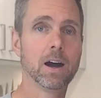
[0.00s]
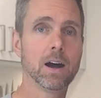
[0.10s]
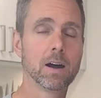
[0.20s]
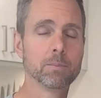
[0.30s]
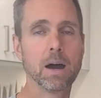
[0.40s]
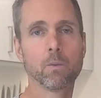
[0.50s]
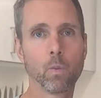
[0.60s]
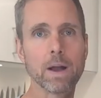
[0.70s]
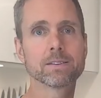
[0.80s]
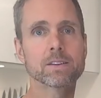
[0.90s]
um, but
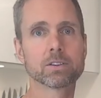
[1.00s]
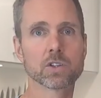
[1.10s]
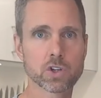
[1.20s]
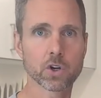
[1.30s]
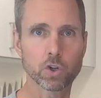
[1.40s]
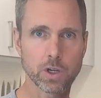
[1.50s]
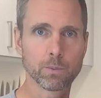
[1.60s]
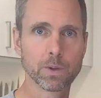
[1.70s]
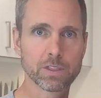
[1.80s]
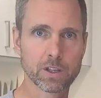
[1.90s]
once you start
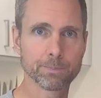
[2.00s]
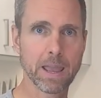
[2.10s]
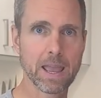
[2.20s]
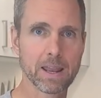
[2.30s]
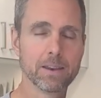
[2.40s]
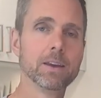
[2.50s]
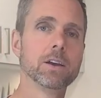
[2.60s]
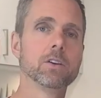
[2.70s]
cooking with this pan,